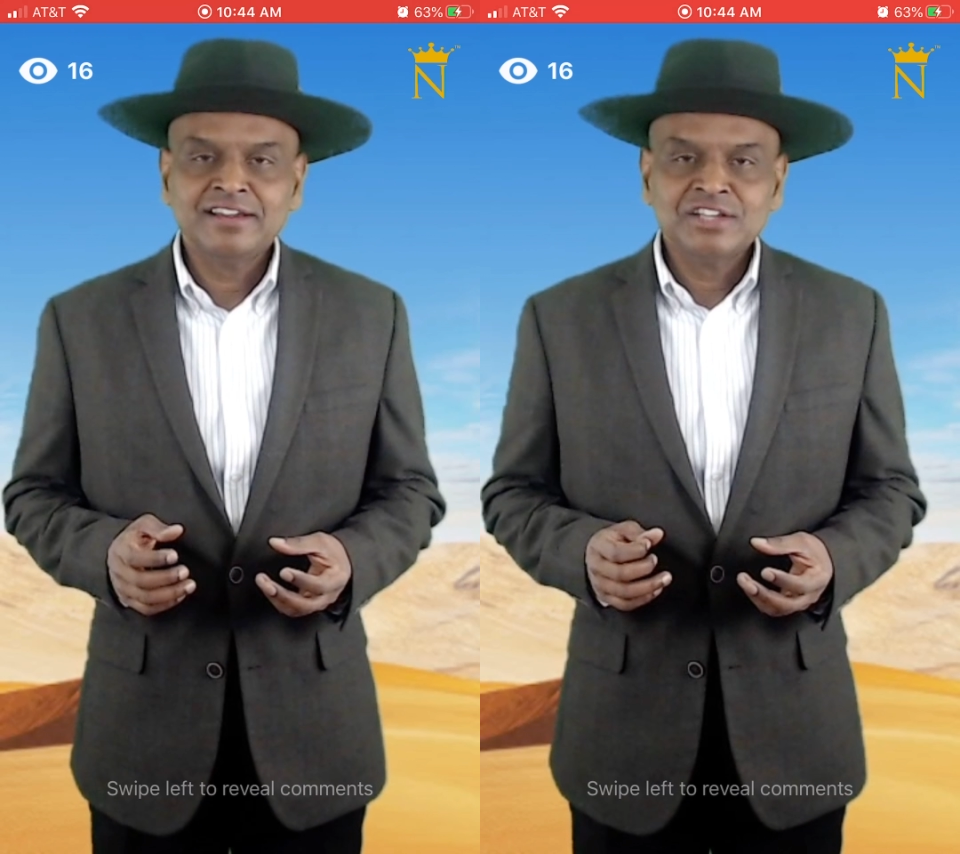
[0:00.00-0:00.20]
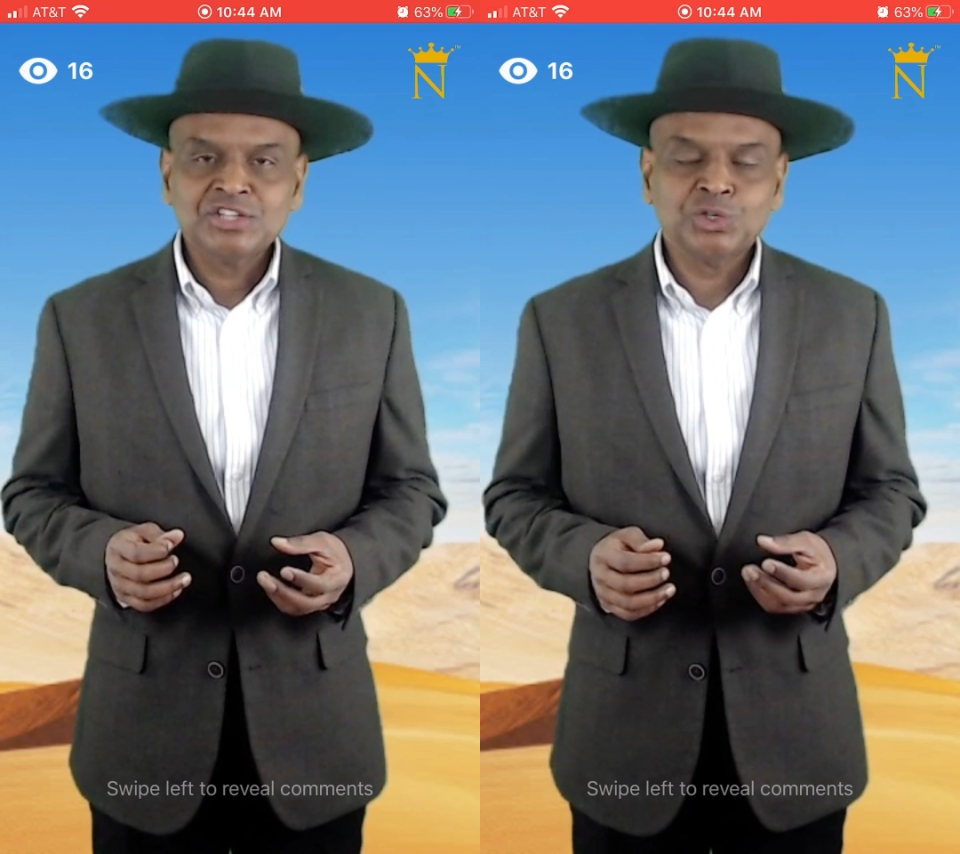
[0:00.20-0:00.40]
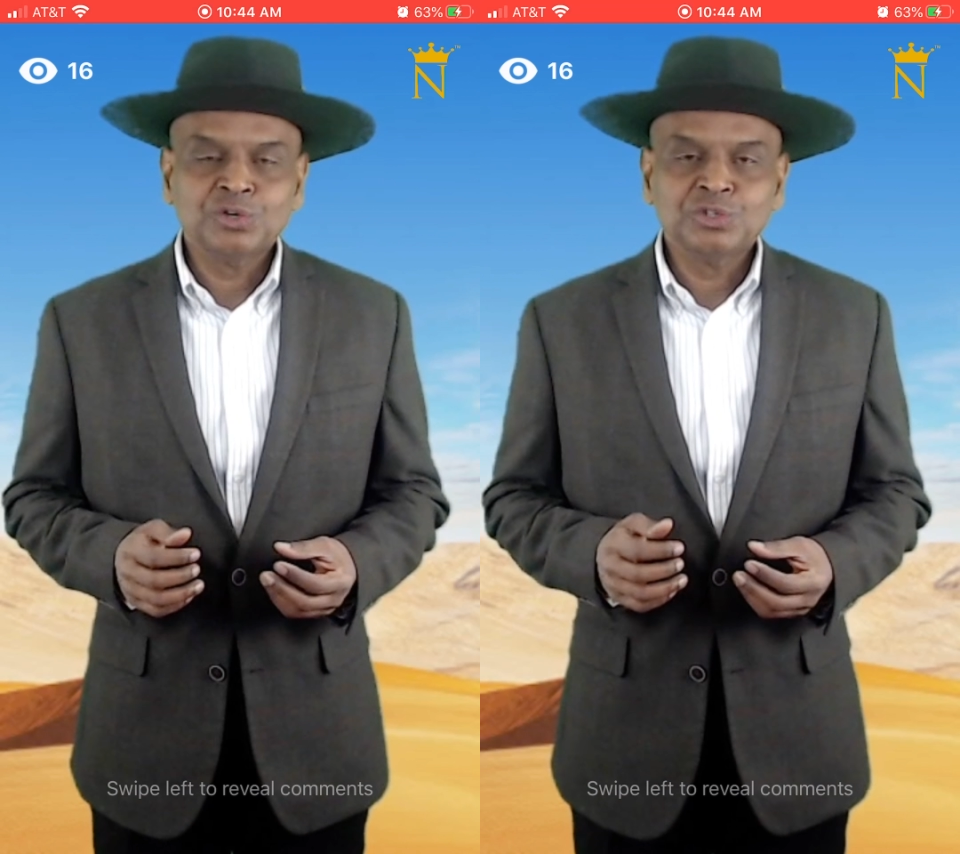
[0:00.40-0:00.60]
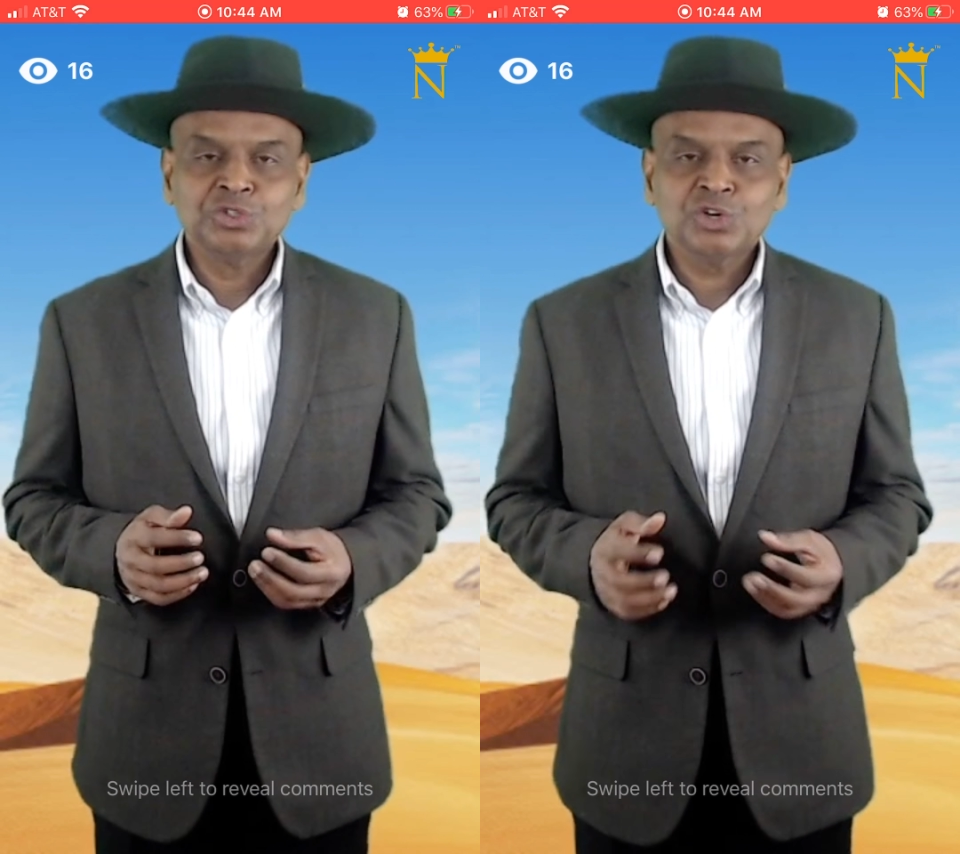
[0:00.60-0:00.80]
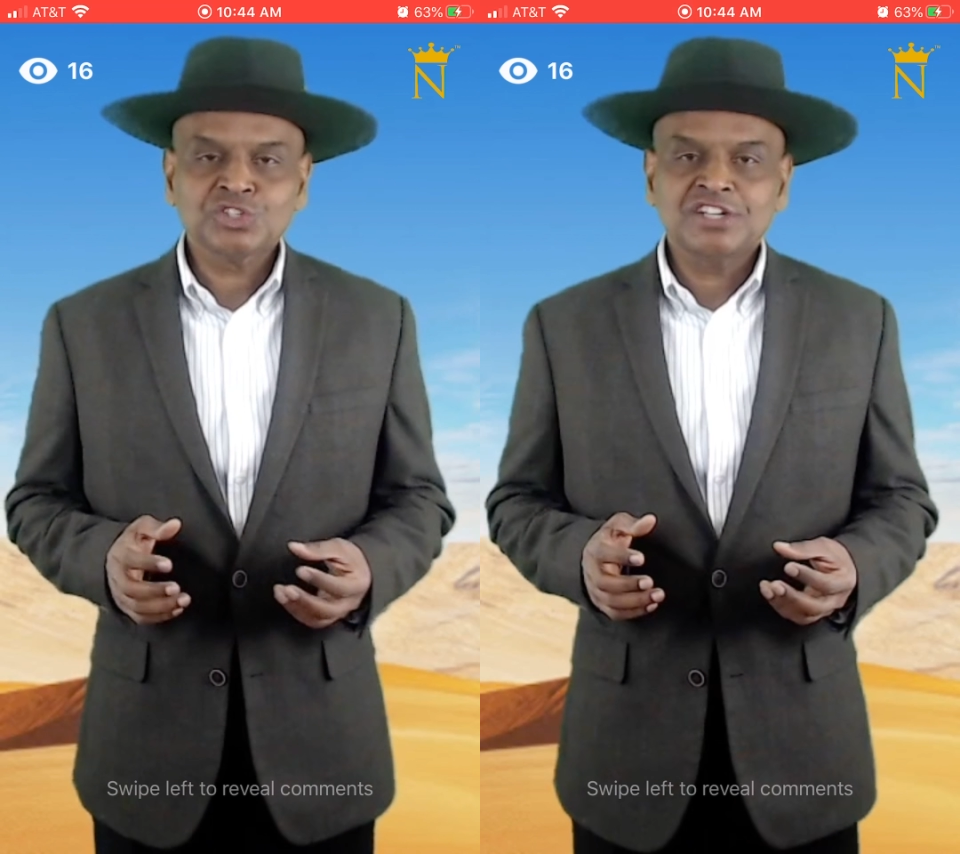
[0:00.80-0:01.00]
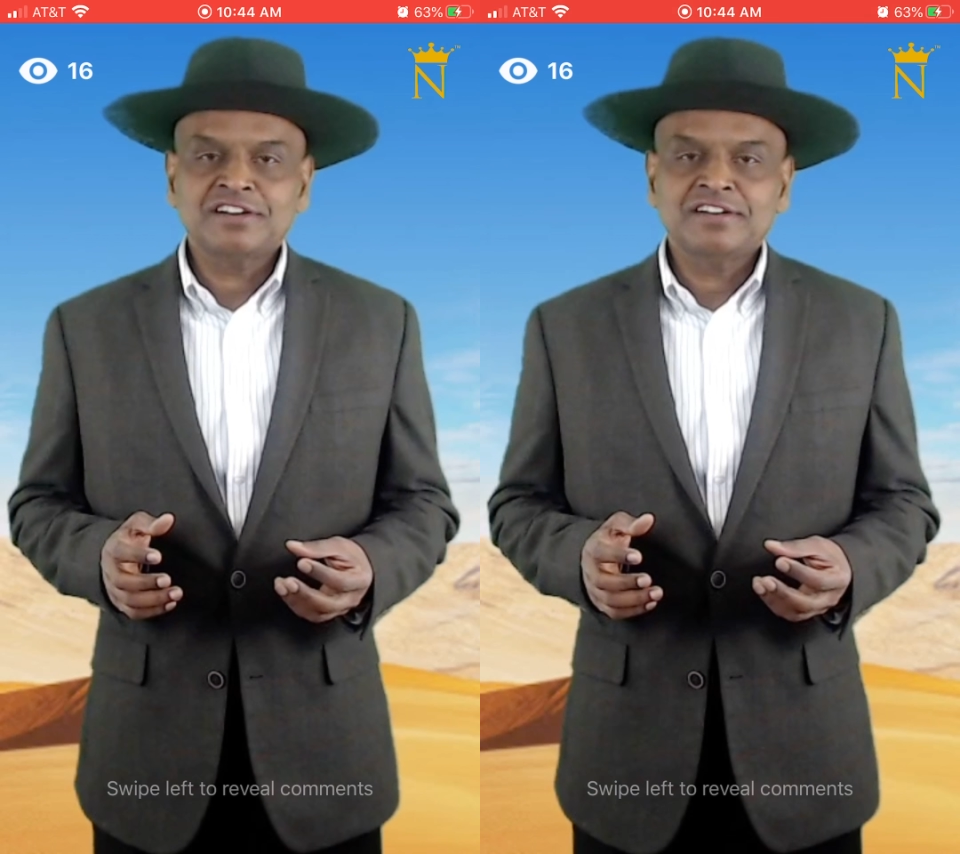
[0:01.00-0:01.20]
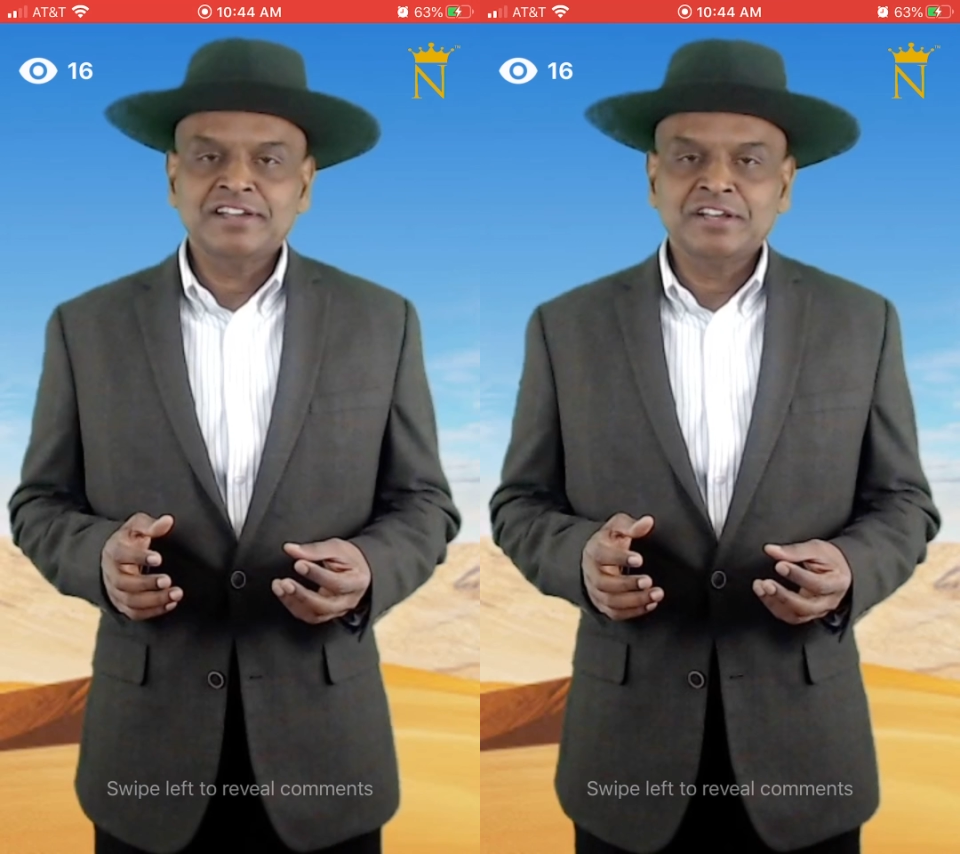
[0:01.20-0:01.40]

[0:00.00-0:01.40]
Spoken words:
so those are